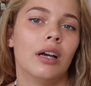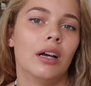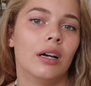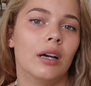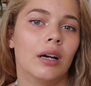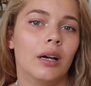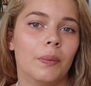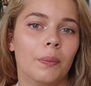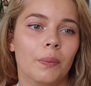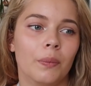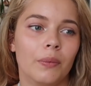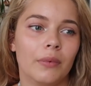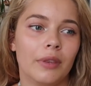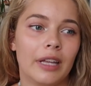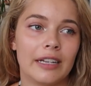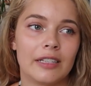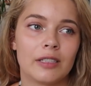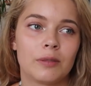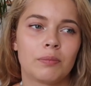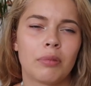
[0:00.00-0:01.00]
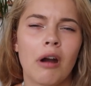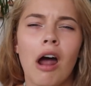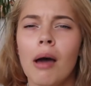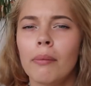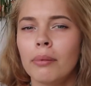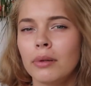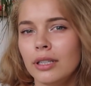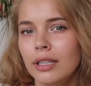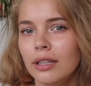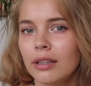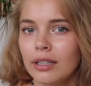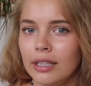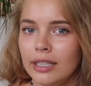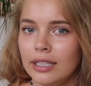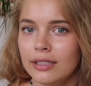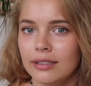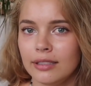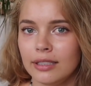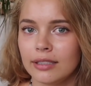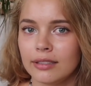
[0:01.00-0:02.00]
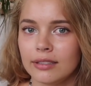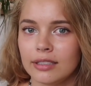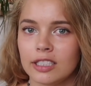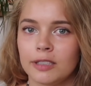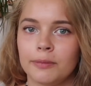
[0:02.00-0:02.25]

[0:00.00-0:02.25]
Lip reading: That's probably the easiest,